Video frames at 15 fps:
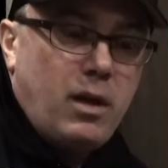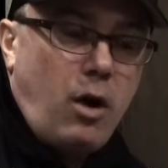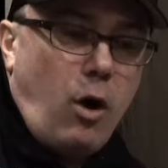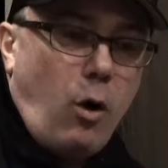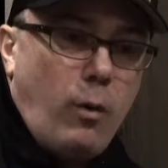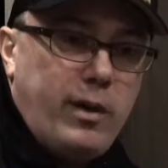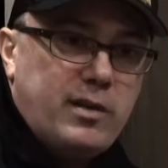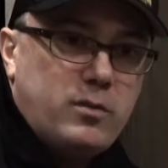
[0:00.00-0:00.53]

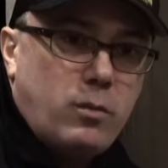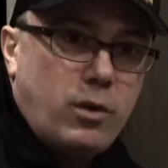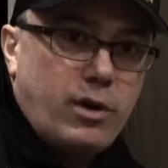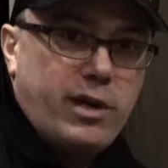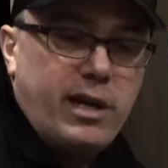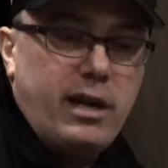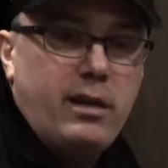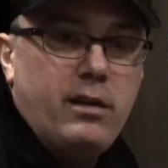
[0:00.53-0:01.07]
always
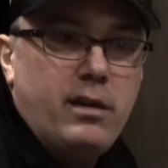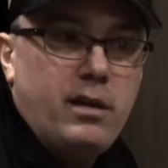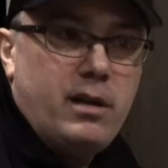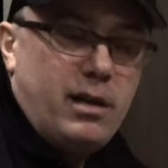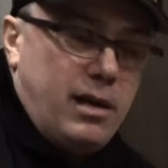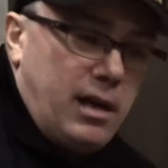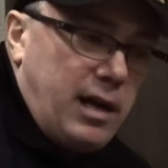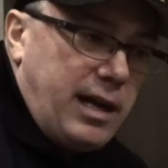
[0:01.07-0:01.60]
working,
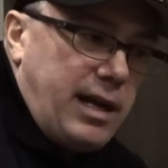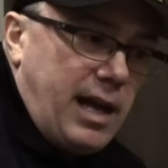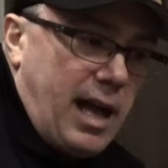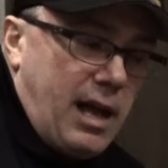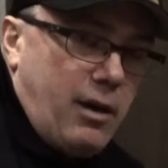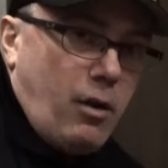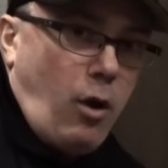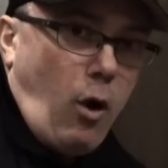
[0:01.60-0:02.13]

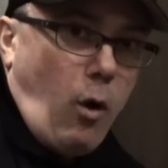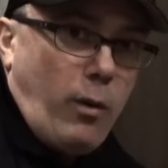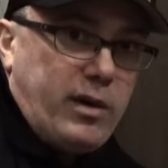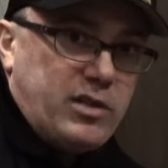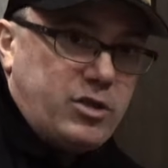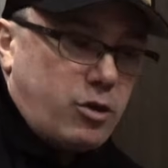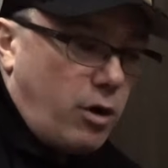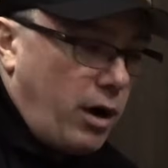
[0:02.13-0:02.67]
again,
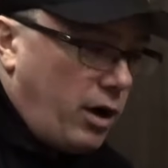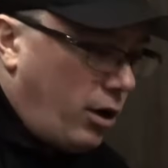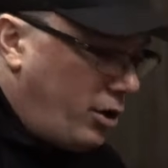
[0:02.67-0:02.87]
always drawing